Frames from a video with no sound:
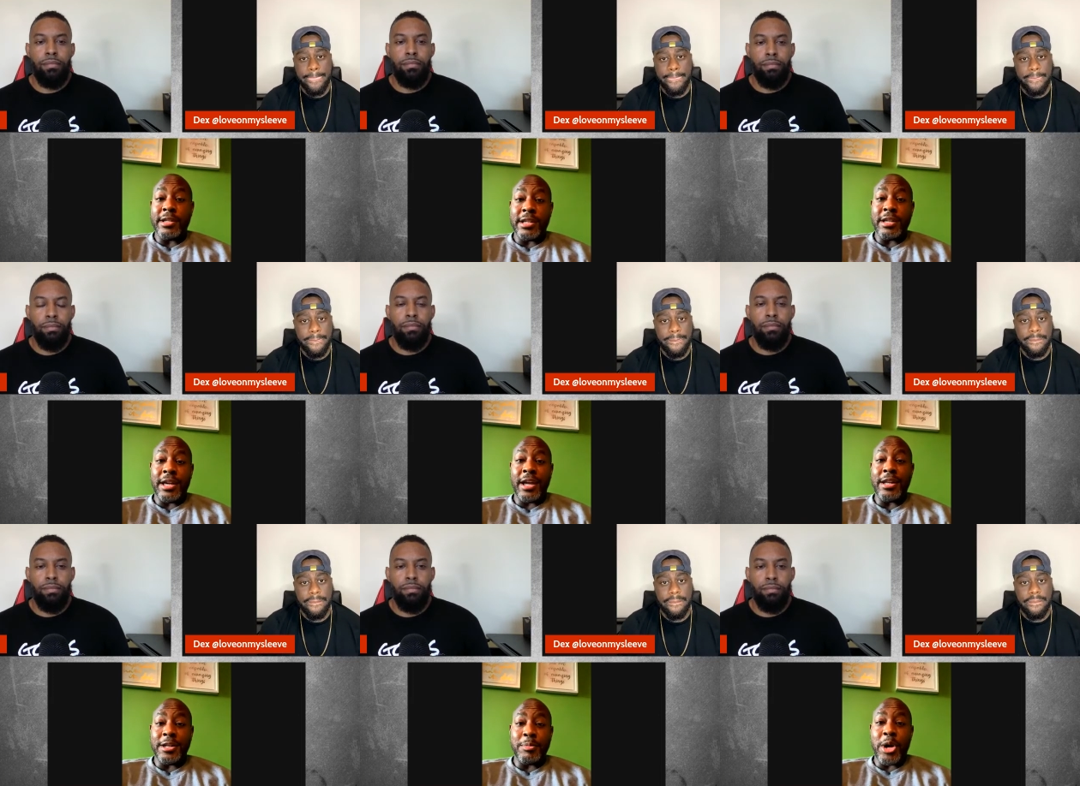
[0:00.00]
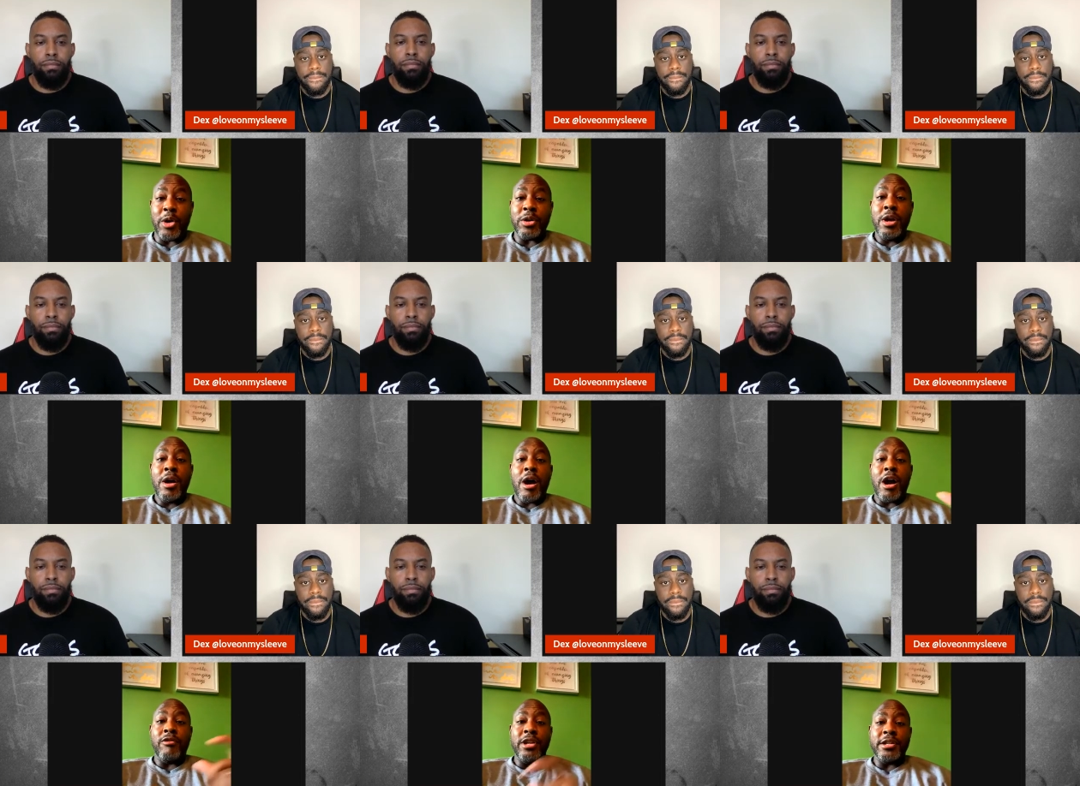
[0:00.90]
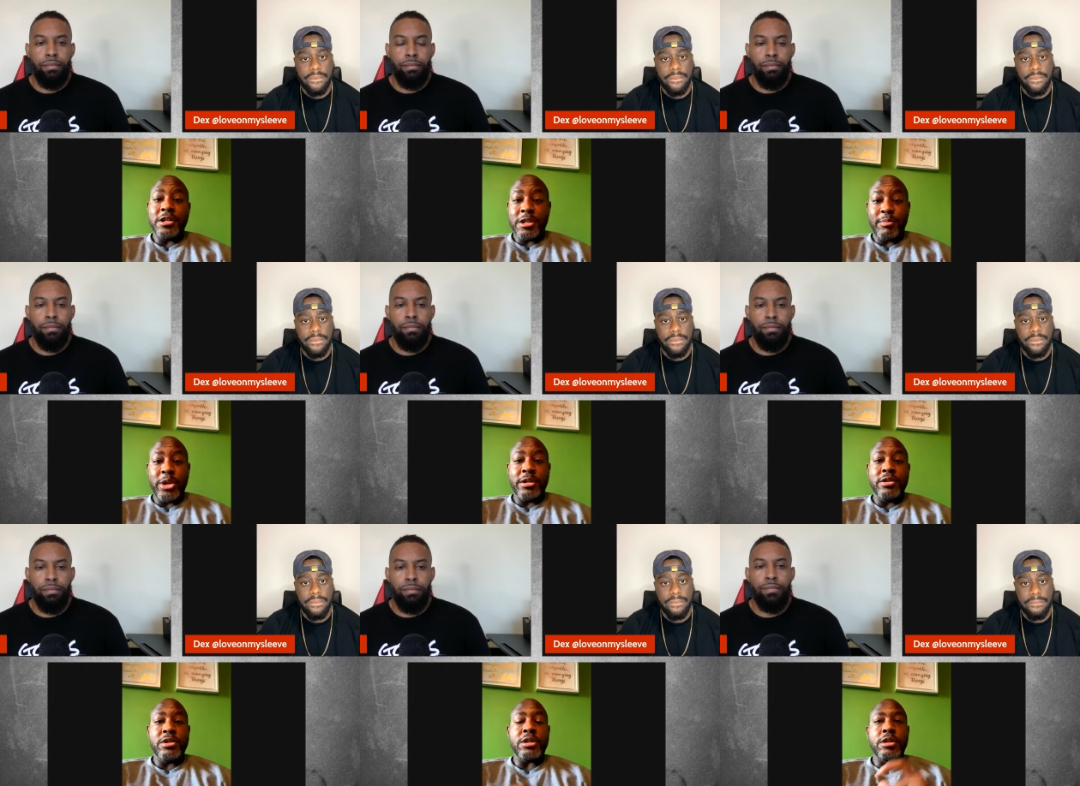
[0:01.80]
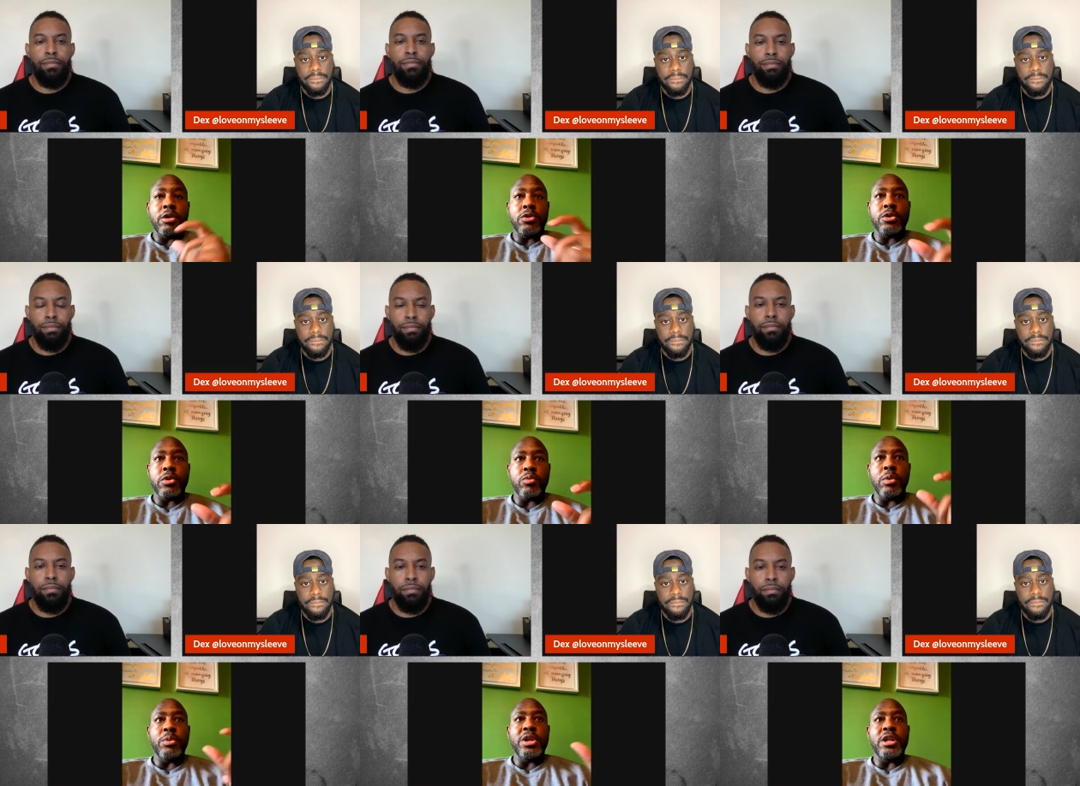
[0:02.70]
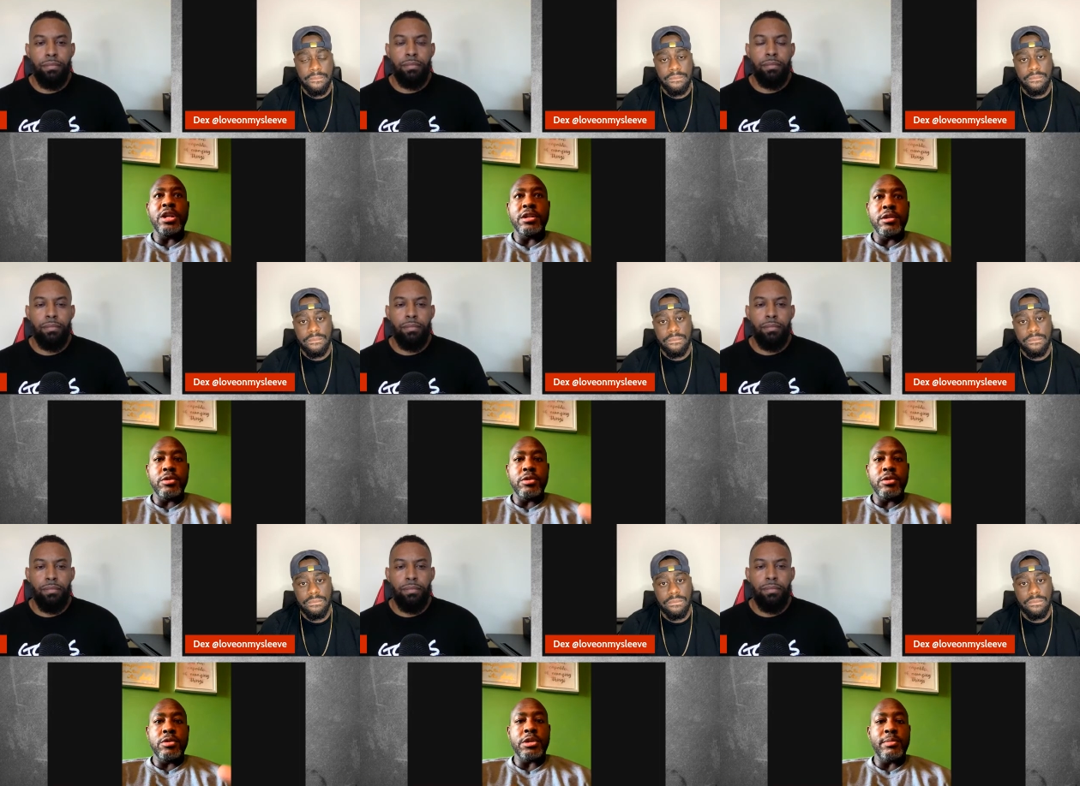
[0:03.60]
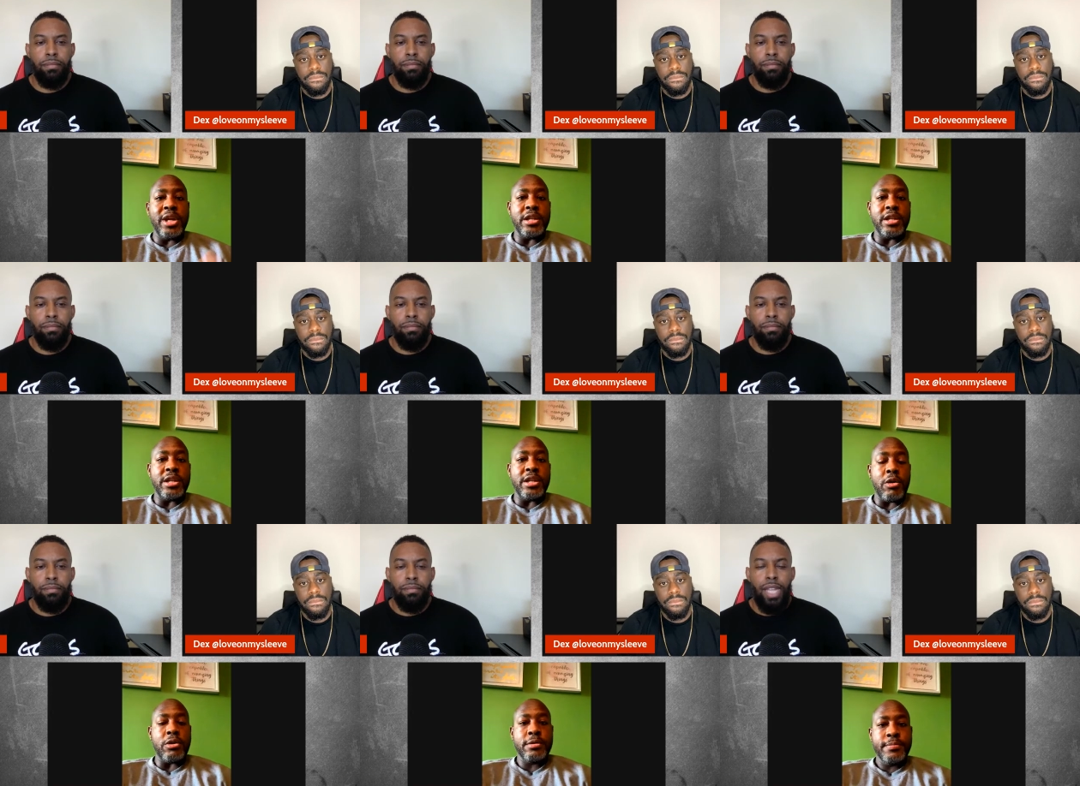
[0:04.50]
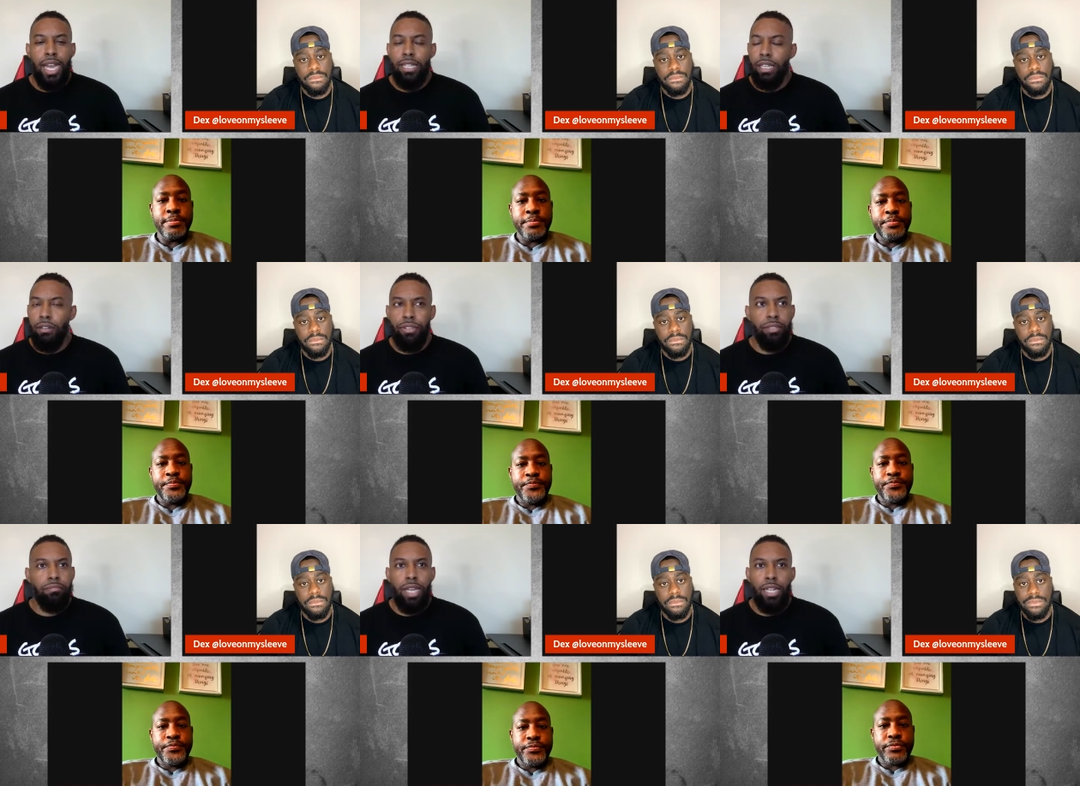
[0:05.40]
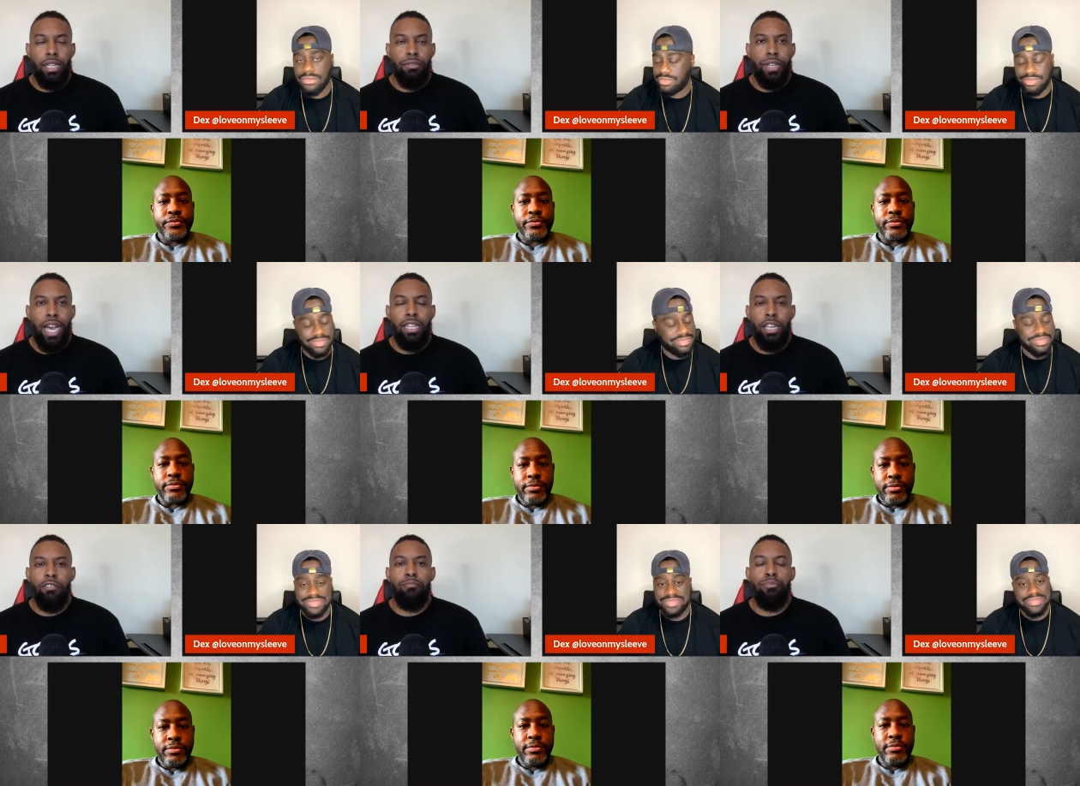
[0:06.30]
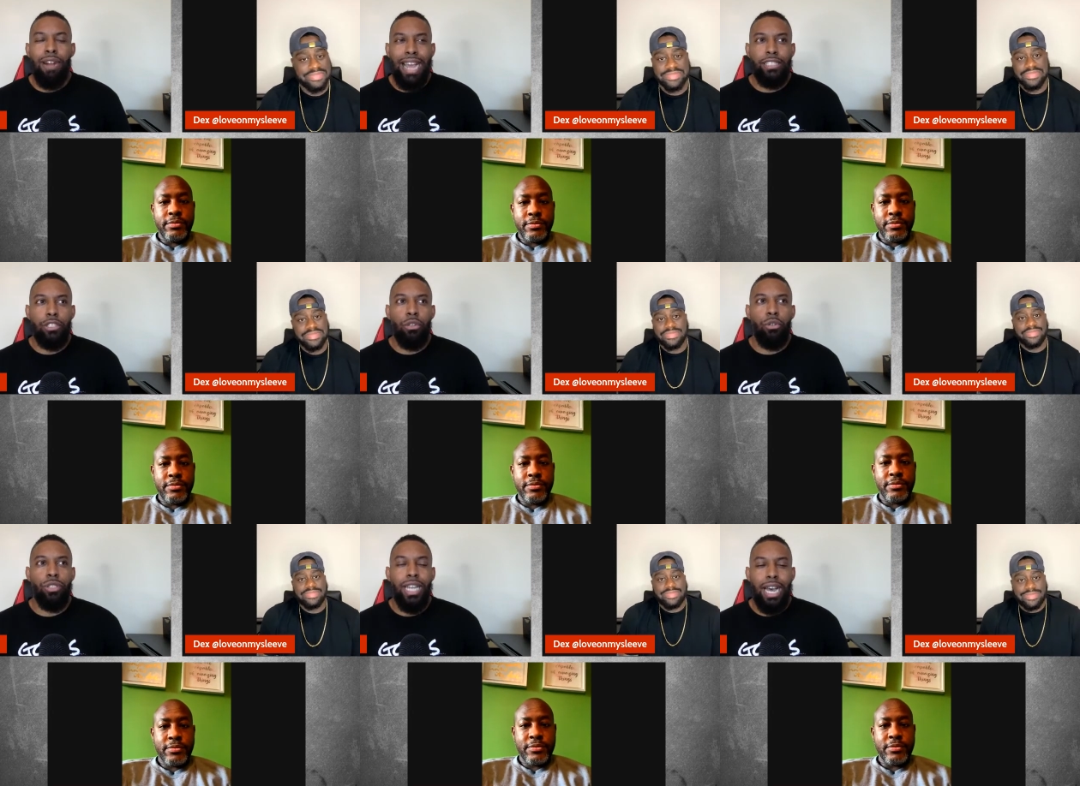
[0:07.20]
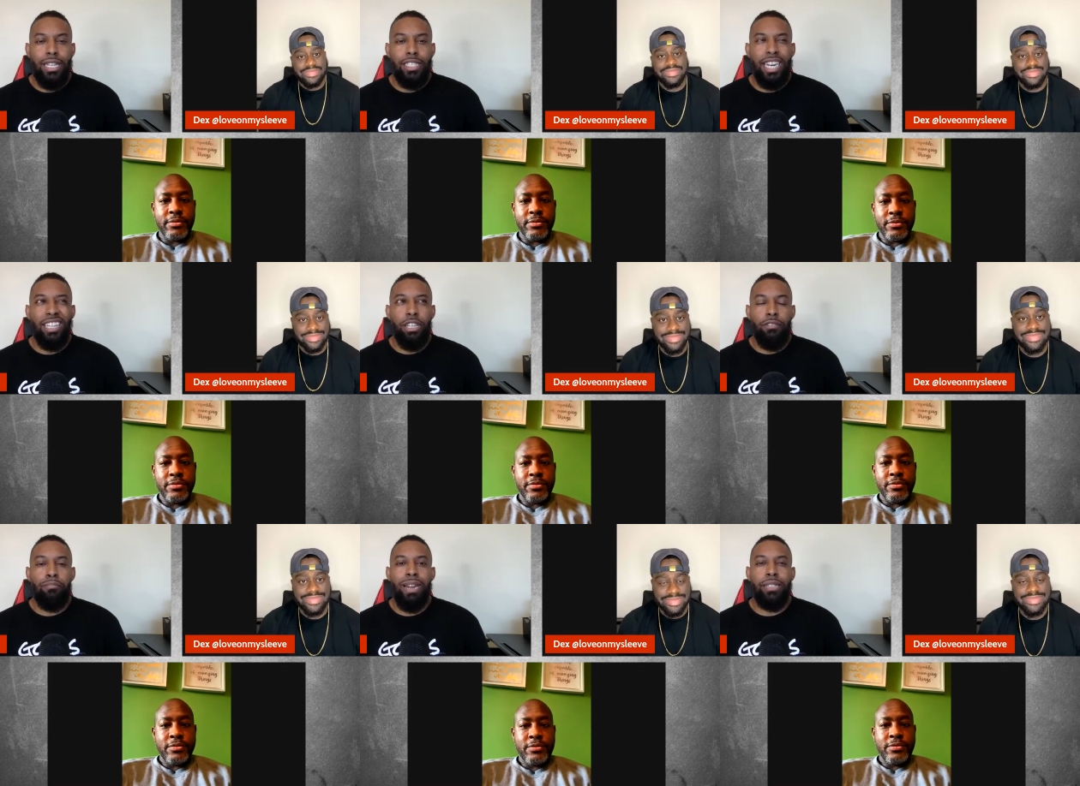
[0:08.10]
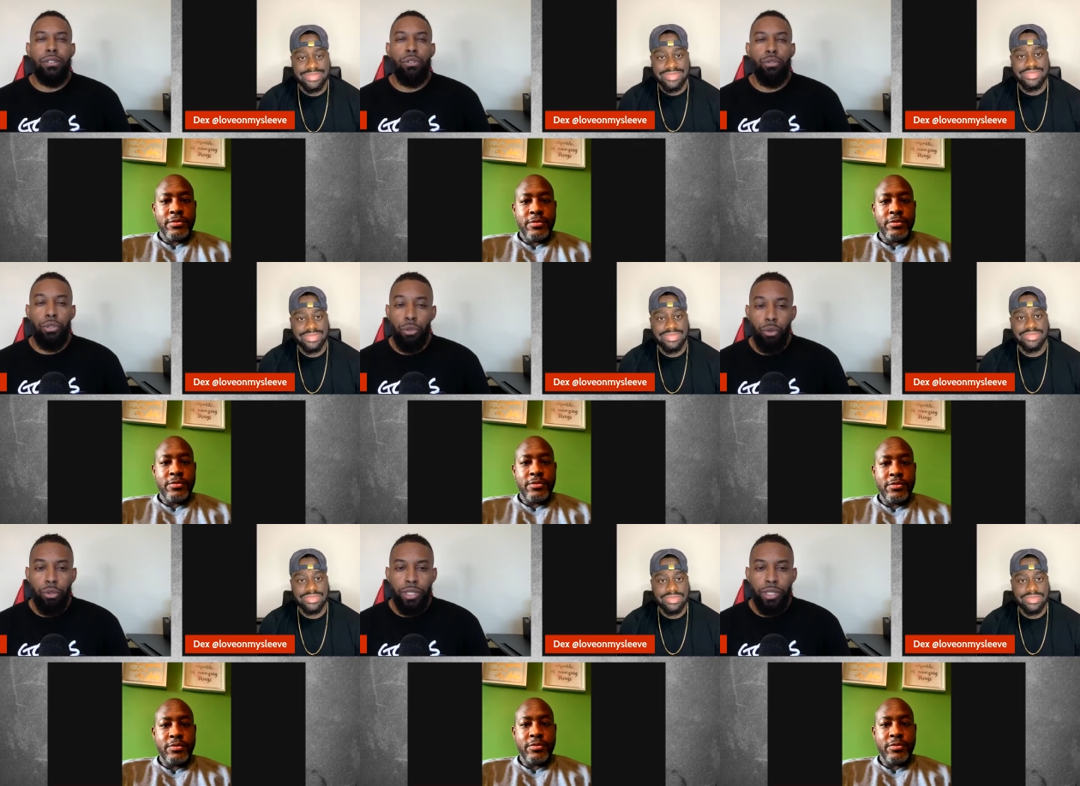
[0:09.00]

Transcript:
Speaker 1: and candid about our relationship blunders and also what we need to do in order to maintain ours.
Speaker 2: I love it. I love it. I love practical knowledge and I love practical tools